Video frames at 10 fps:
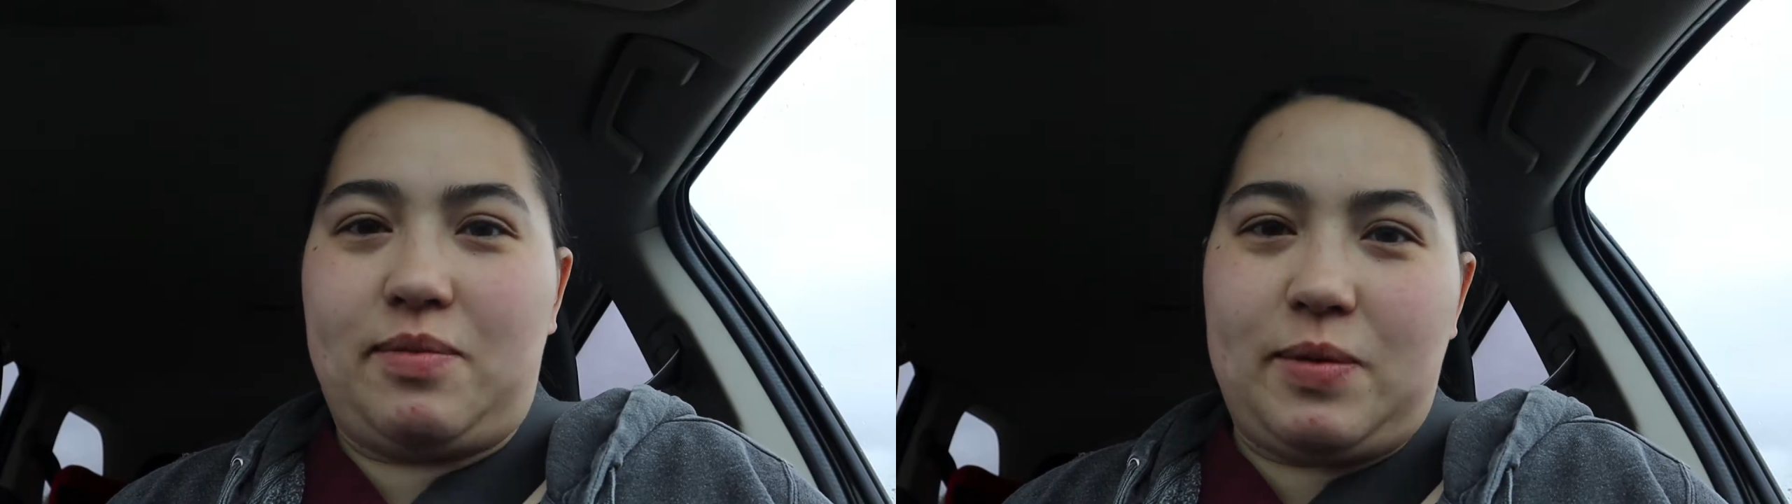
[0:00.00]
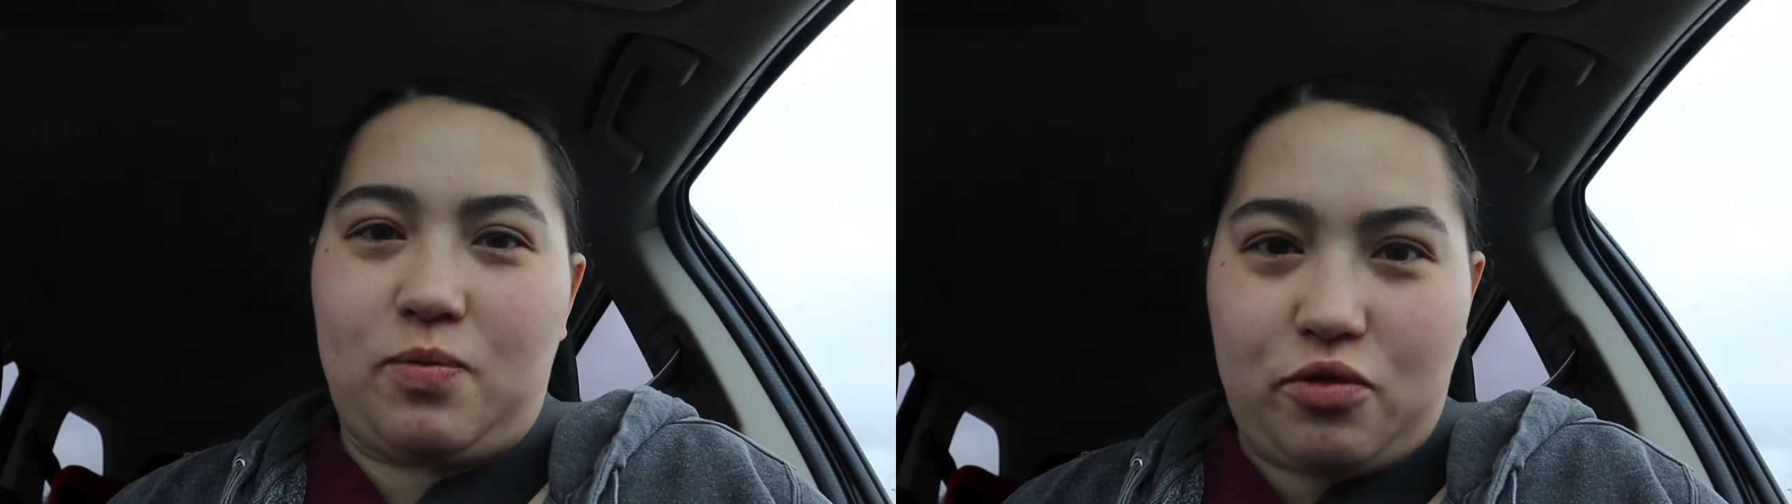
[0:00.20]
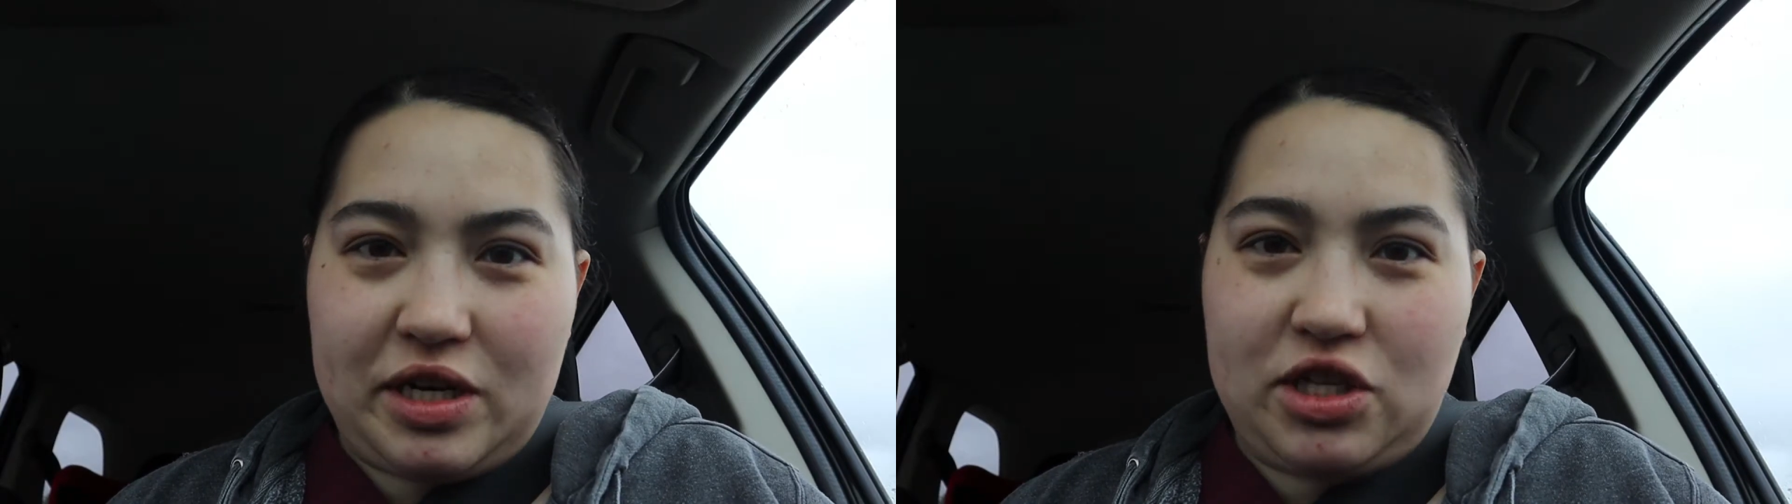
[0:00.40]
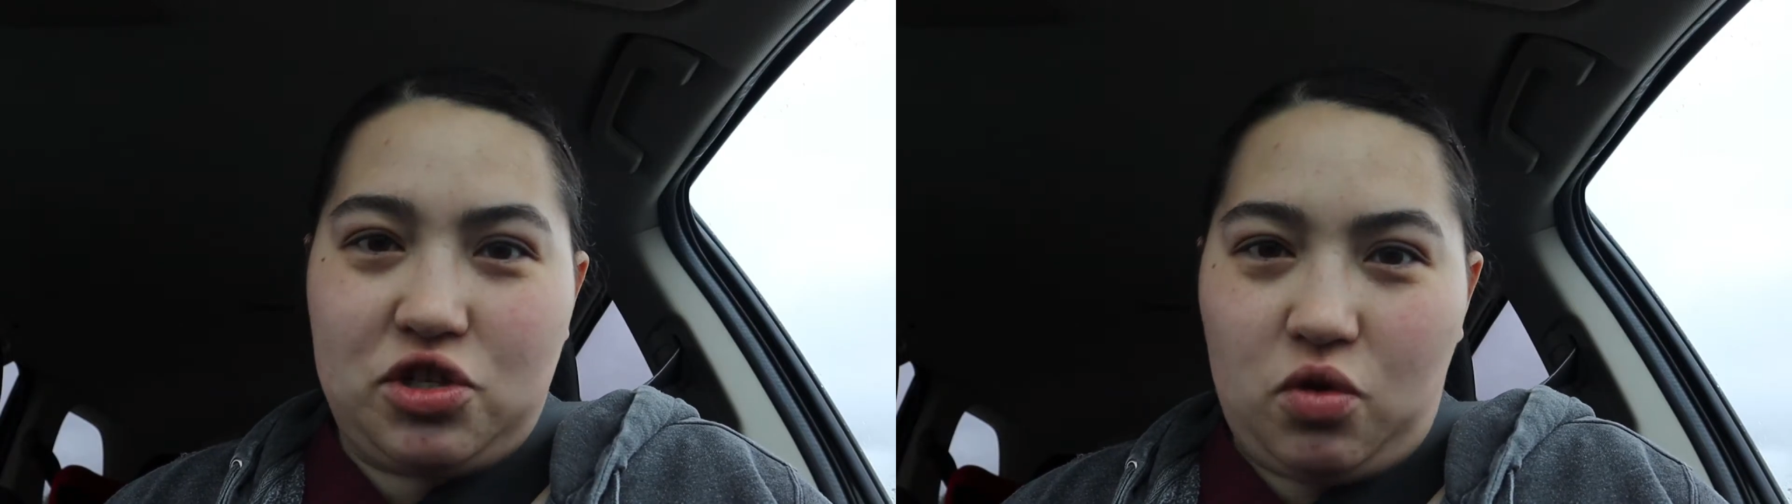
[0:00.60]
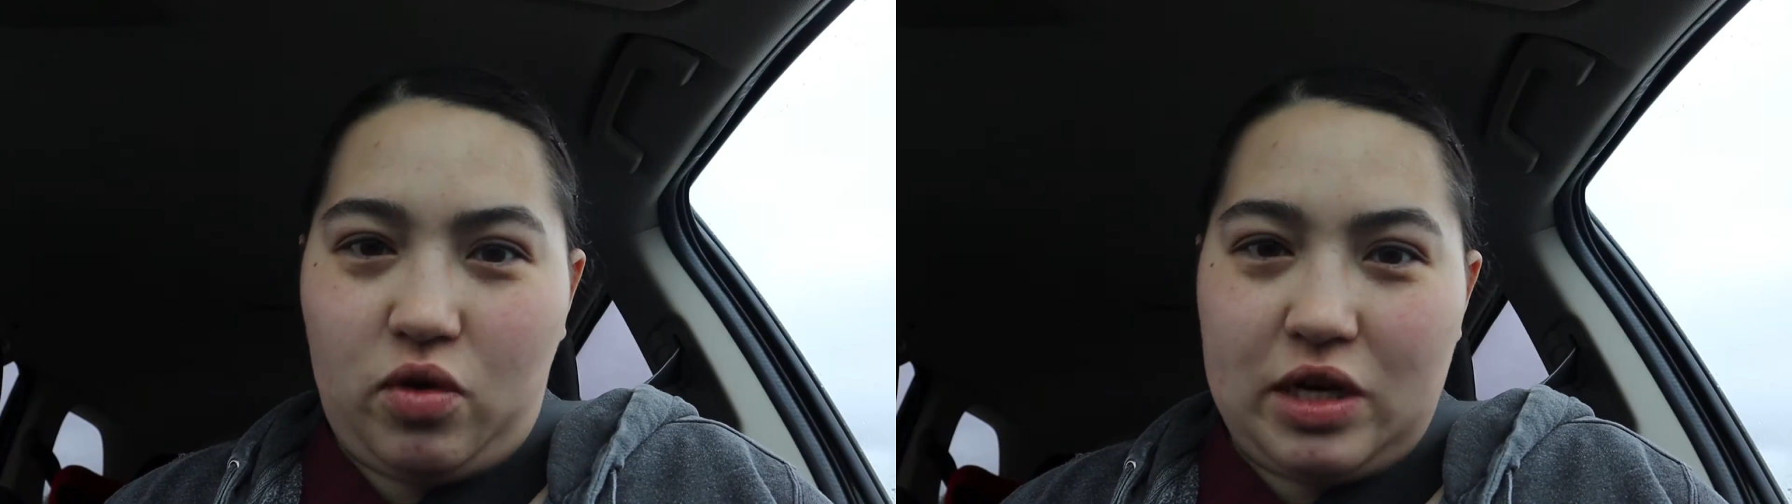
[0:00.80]
be pretty
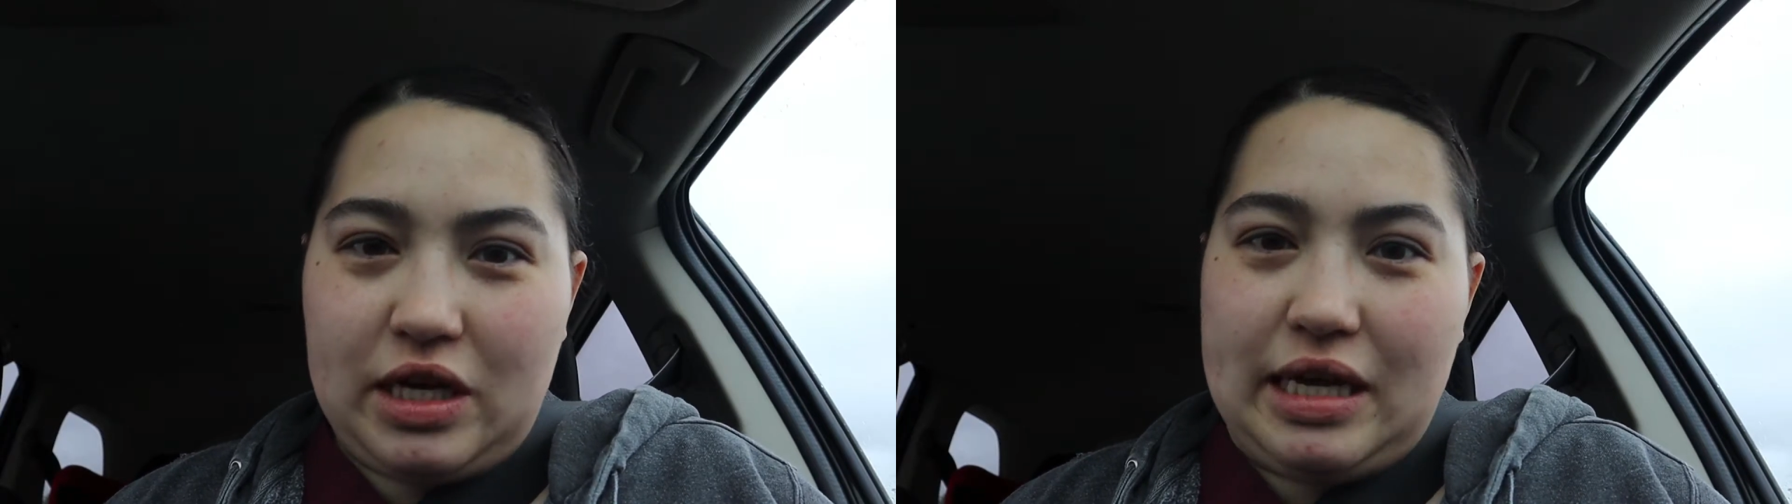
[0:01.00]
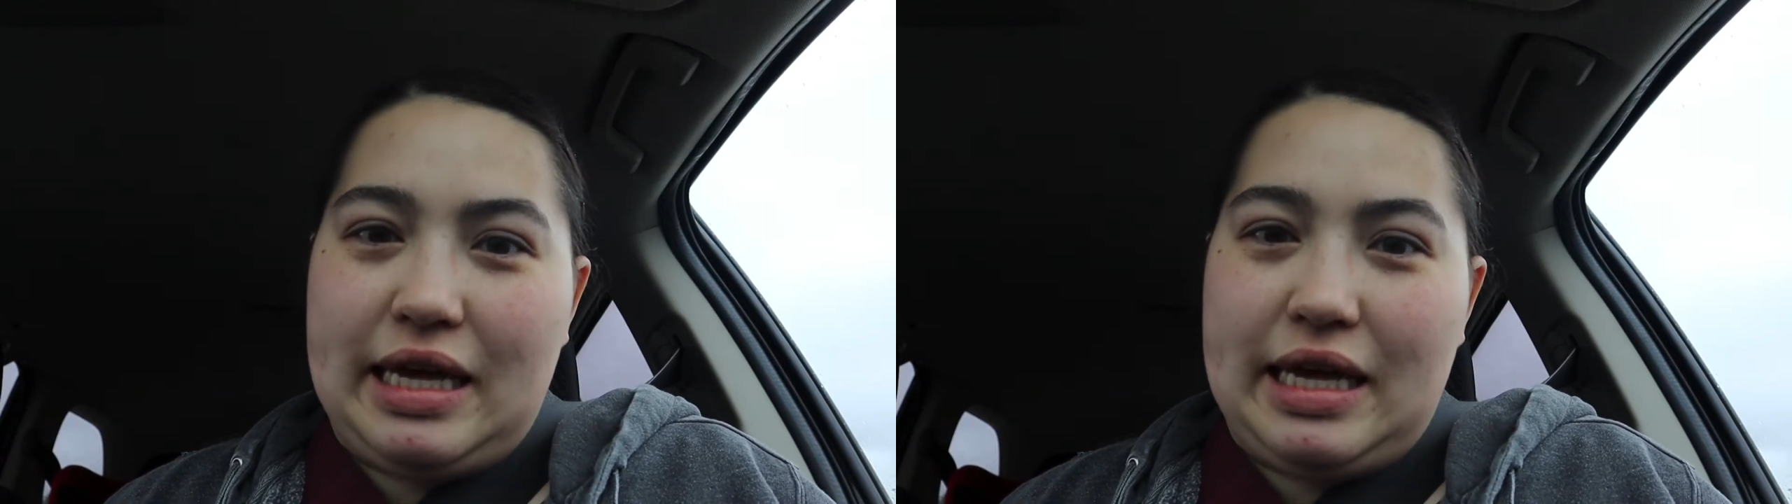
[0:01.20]
short